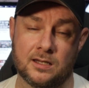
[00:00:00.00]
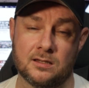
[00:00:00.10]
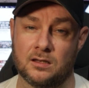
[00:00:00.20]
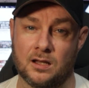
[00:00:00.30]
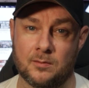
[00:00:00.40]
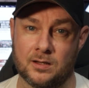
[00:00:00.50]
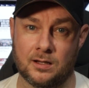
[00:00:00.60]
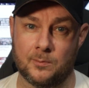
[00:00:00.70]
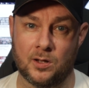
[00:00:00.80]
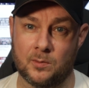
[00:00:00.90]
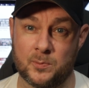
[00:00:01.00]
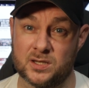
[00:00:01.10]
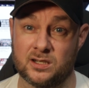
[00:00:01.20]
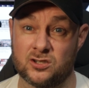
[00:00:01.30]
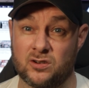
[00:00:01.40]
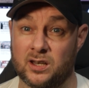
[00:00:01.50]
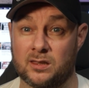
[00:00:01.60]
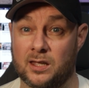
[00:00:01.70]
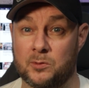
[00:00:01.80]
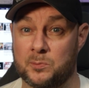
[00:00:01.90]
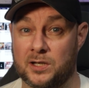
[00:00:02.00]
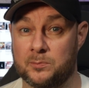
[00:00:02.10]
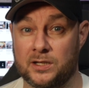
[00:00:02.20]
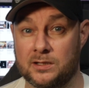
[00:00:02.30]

Am I missing a trick there with Padme?